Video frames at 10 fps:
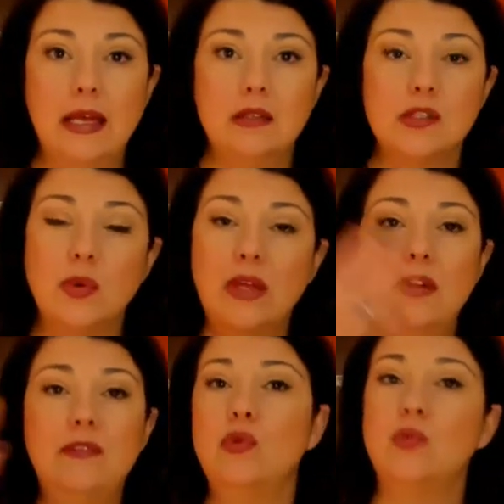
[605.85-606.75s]
So even
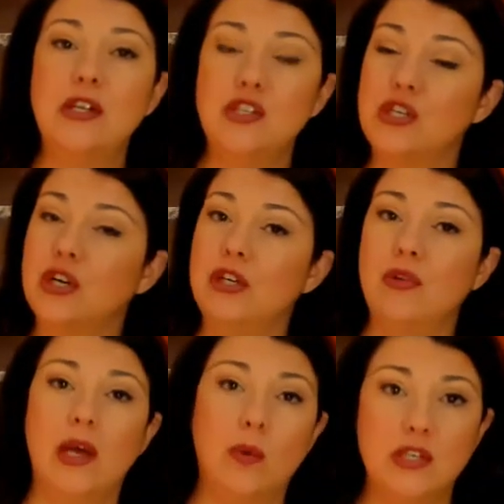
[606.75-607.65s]
if you register and you
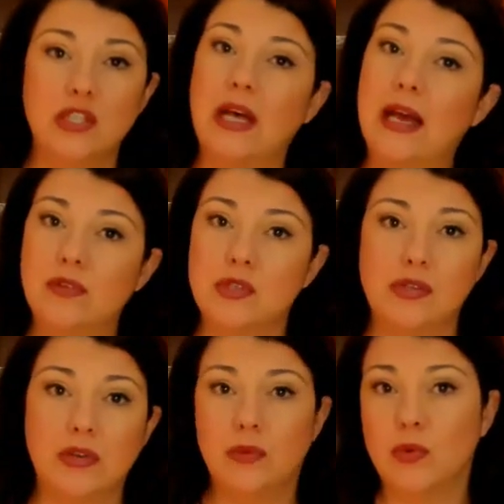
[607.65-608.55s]
can't watch it live, you'll still
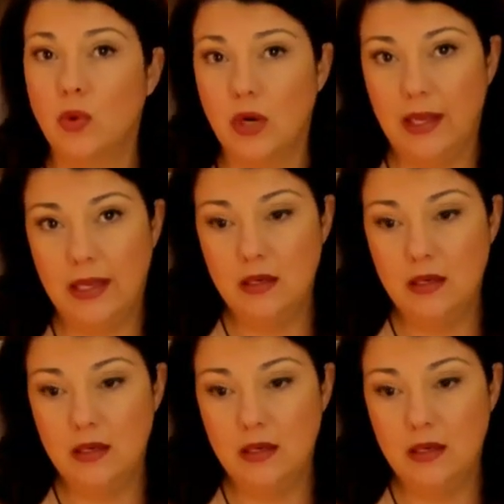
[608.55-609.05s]
get it recorded.